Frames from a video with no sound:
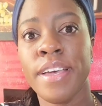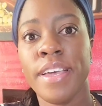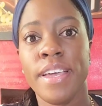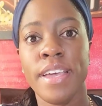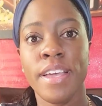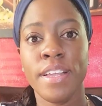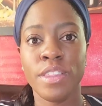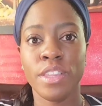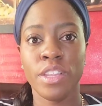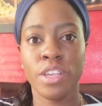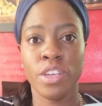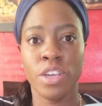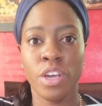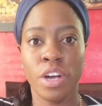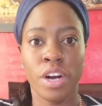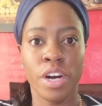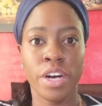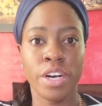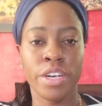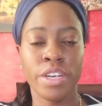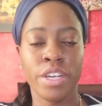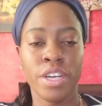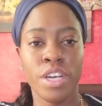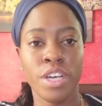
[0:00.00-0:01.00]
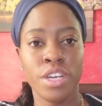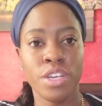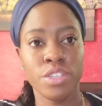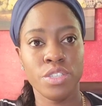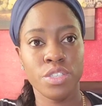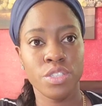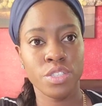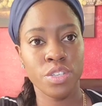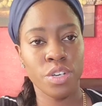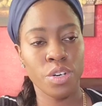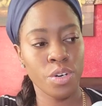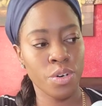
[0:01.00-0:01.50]
in the yard.
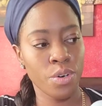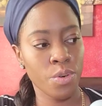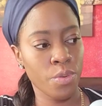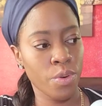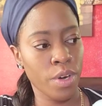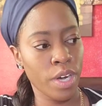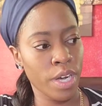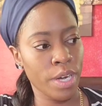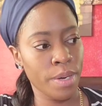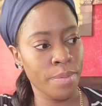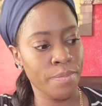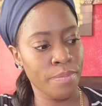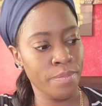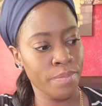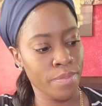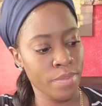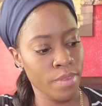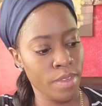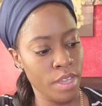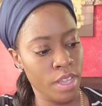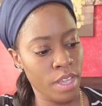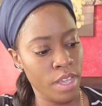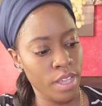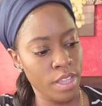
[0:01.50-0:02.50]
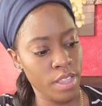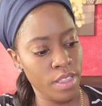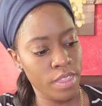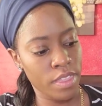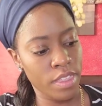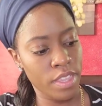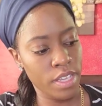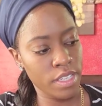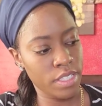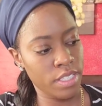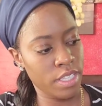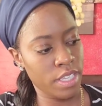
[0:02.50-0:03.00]
So
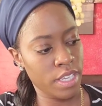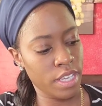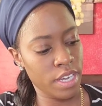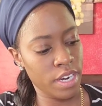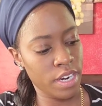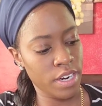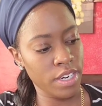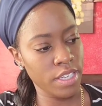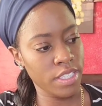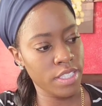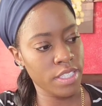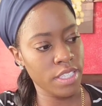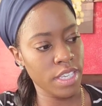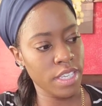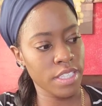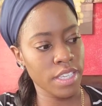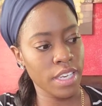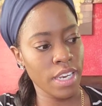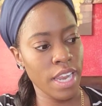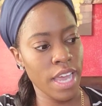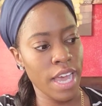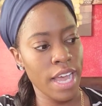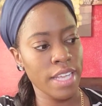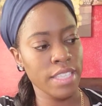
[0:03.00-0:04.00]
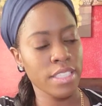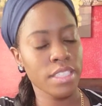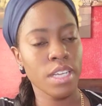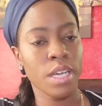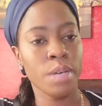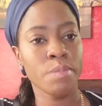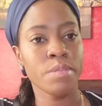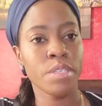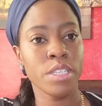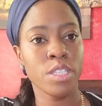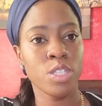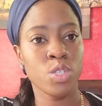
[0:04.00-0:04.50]
this here, it says it lasts
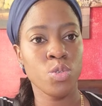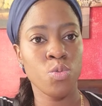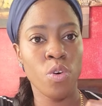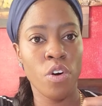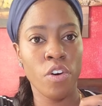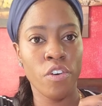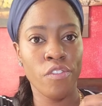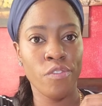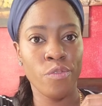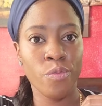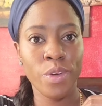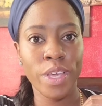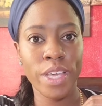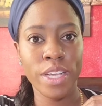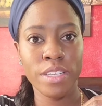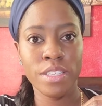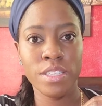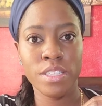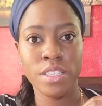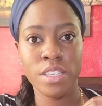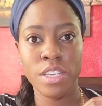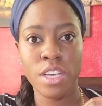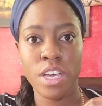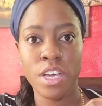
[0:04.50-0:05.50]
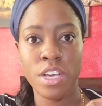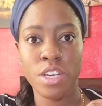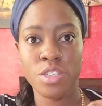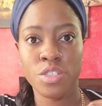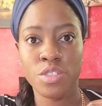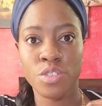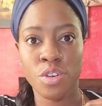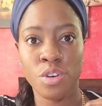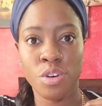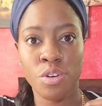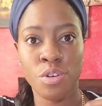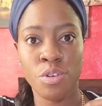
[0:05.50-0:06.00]
up to 12 weeks.
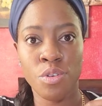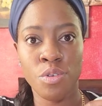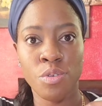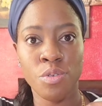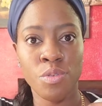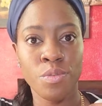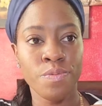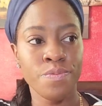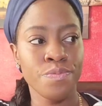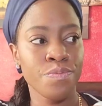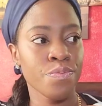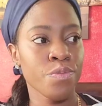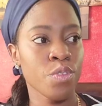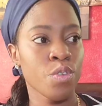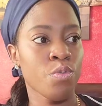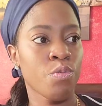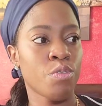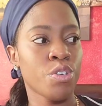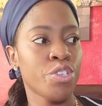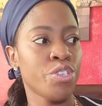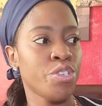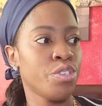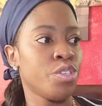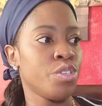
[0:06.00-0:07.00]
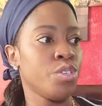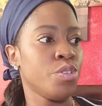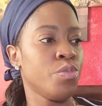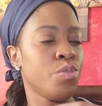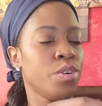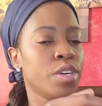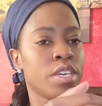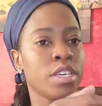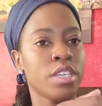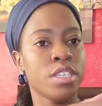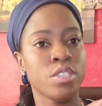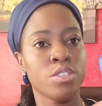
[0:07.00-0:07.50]
So what you
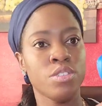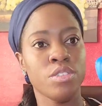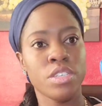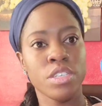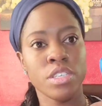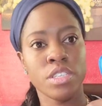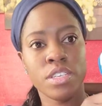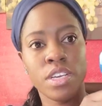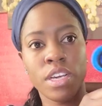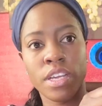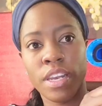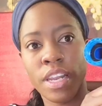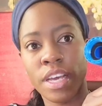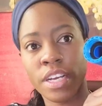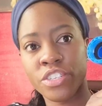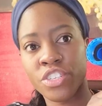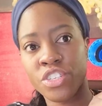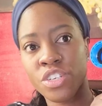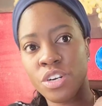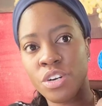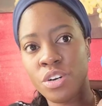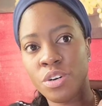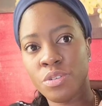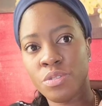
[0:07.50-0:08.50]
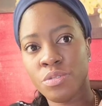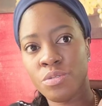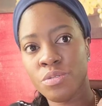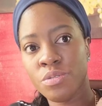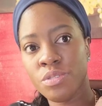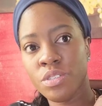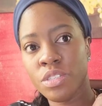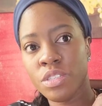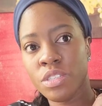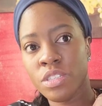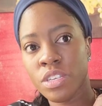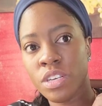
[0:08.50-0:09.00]
do is you just connect your
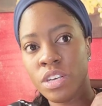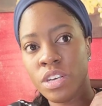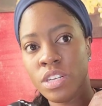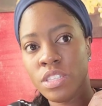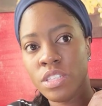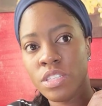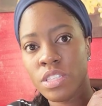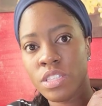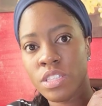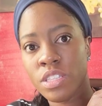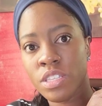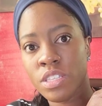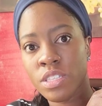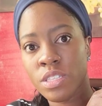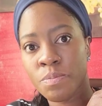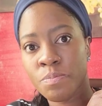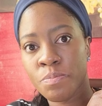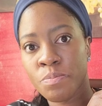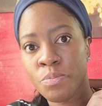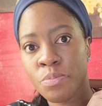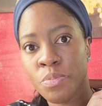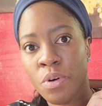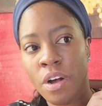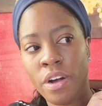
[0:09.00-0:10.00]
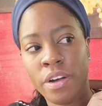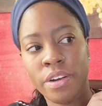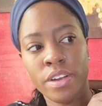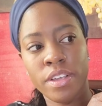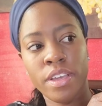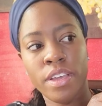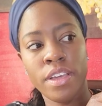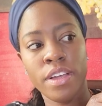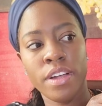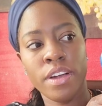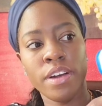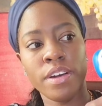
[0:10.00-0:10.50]
hose to this part
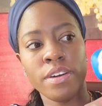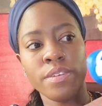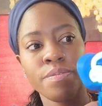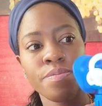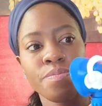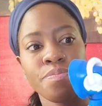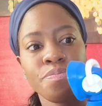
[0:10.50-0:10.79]
here.